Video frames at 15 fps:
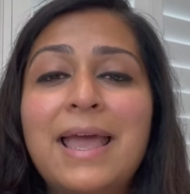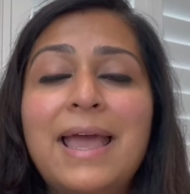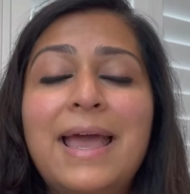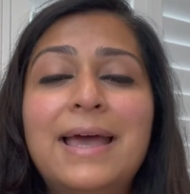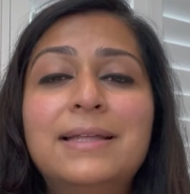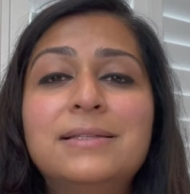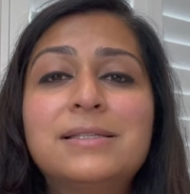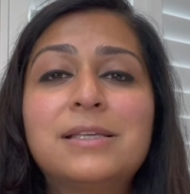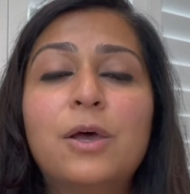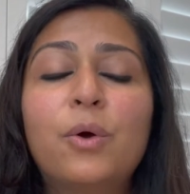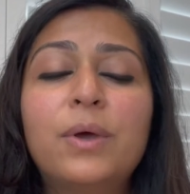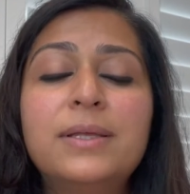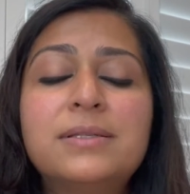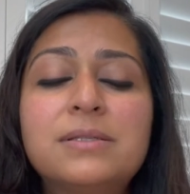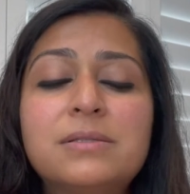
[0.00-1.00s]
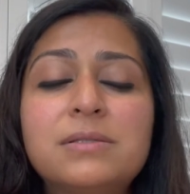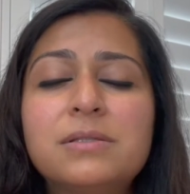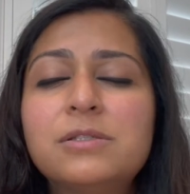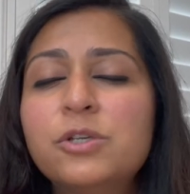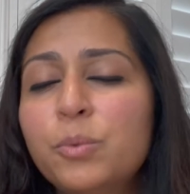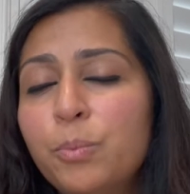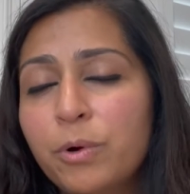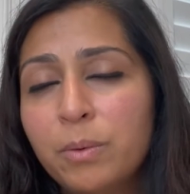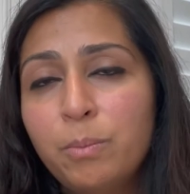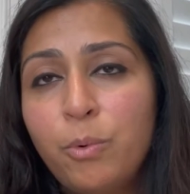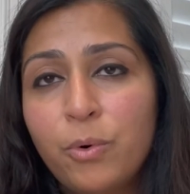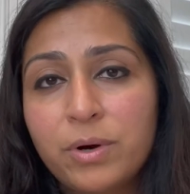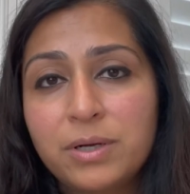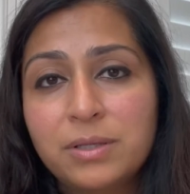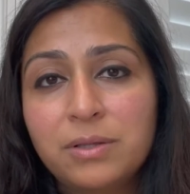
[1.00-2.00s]
And so it's super
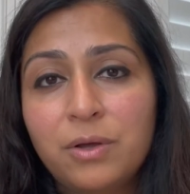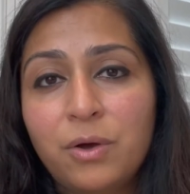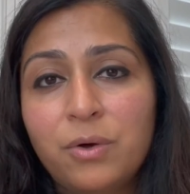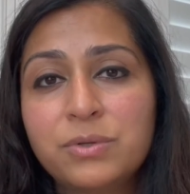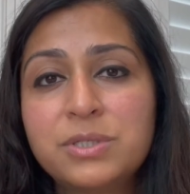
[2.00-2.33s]
important, though,